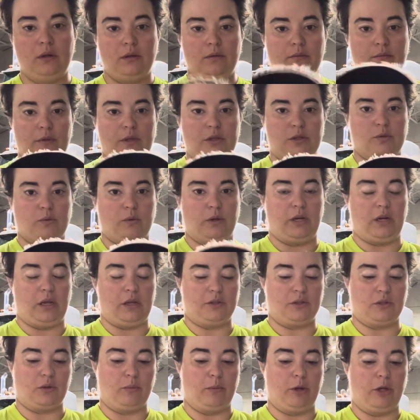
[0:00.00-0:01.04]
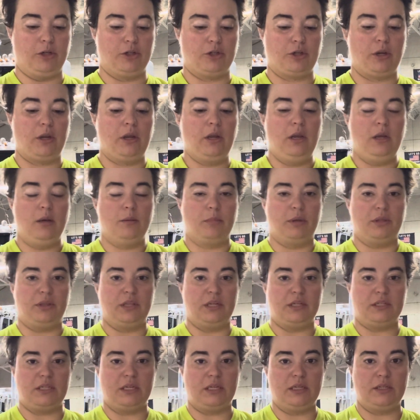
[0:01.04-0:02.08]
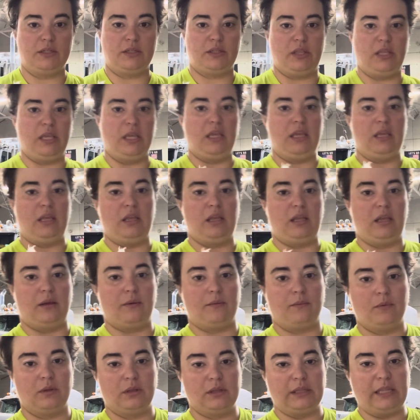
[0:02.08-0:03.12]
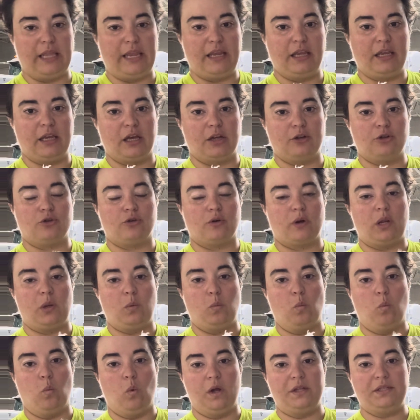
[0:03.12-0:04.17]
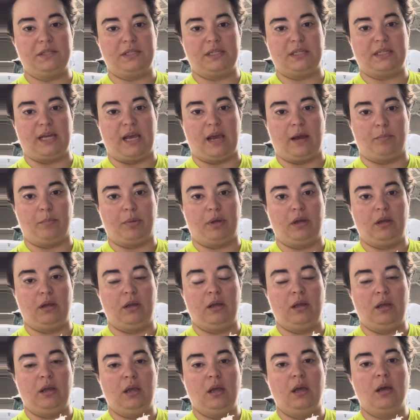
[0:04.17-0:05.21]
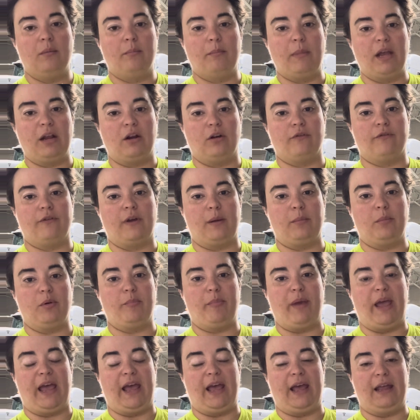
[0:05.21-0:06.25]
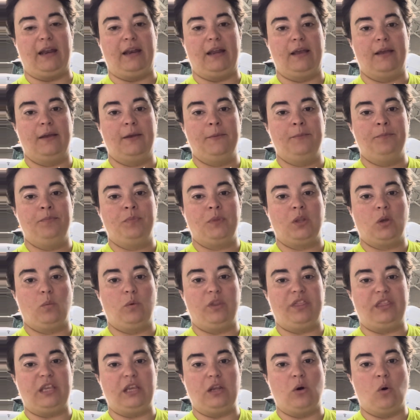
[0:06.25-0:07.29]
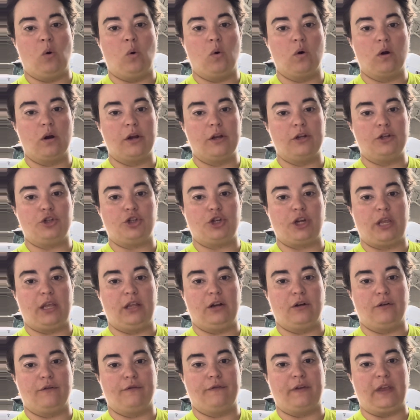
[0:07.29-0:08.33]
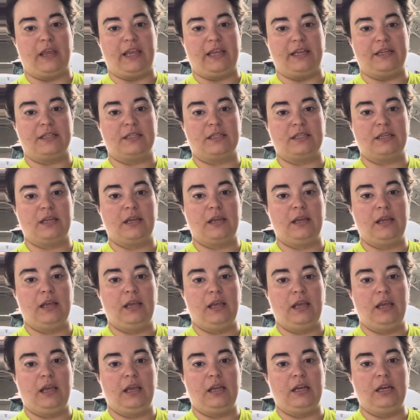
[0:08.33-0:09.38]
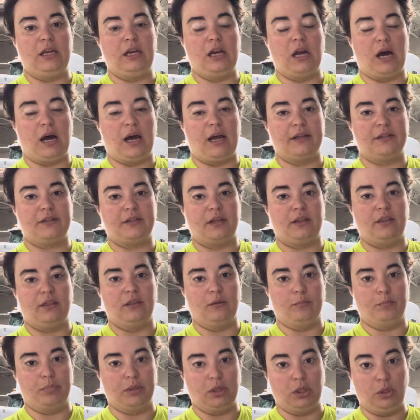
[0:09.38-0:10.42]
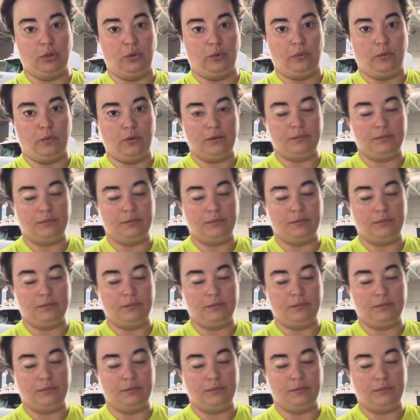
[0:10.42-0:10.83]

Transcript: This one not so much, but this is the Lake Country one-step microfiber pad with the orange interface, not the blue.